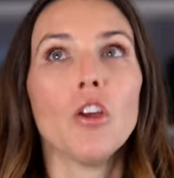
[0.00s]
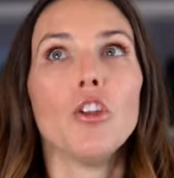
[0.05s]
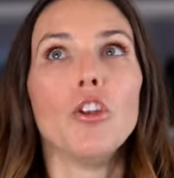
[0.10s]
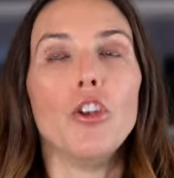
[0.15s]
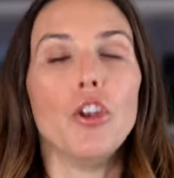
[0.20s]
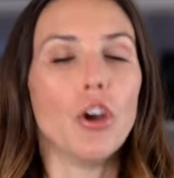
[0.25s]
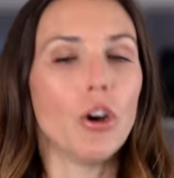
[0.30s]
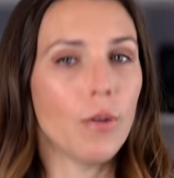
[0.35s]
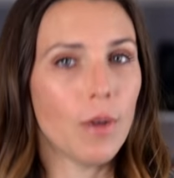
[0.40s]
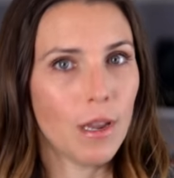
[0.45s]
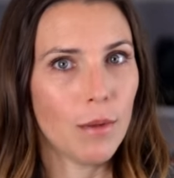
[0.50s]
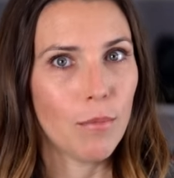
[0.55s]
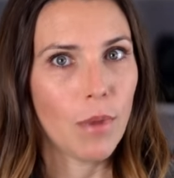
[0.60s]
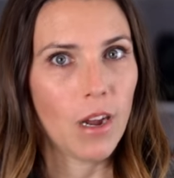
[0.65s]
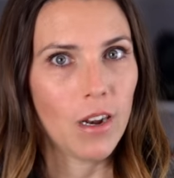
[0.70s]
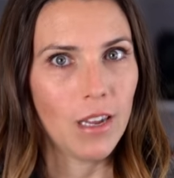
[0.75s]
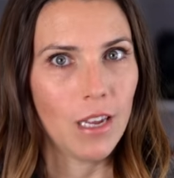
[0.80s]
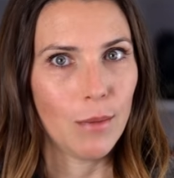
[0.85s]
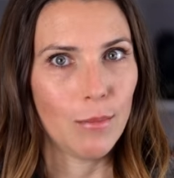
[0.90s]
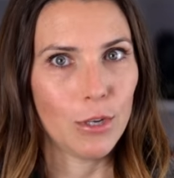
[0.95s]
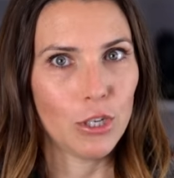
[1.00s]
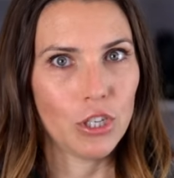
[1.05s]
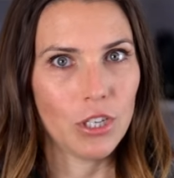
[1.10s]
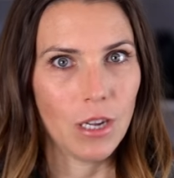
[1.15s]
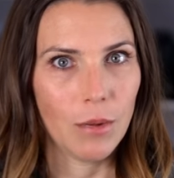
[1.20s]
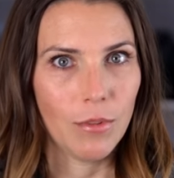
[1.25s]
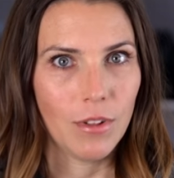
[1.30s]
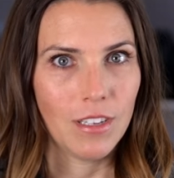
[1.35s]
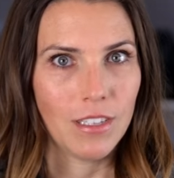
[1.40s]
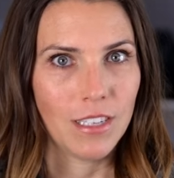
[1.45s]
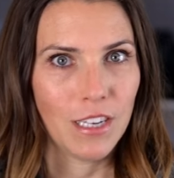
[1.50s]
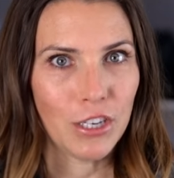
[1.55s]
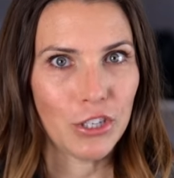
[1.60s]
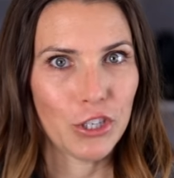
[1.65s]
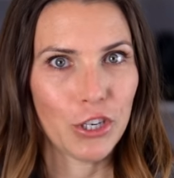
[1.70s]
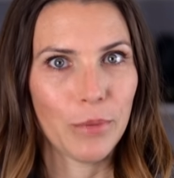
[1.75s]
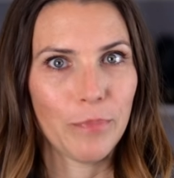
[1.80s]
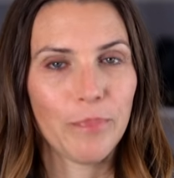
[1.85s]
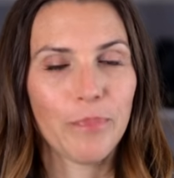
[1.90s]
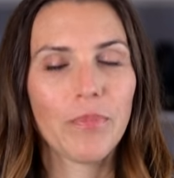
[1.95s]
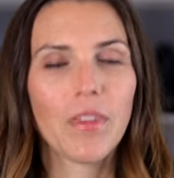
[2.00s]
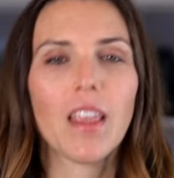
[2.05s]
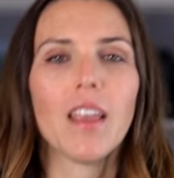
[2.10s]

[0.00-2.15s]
no in body image stabilization.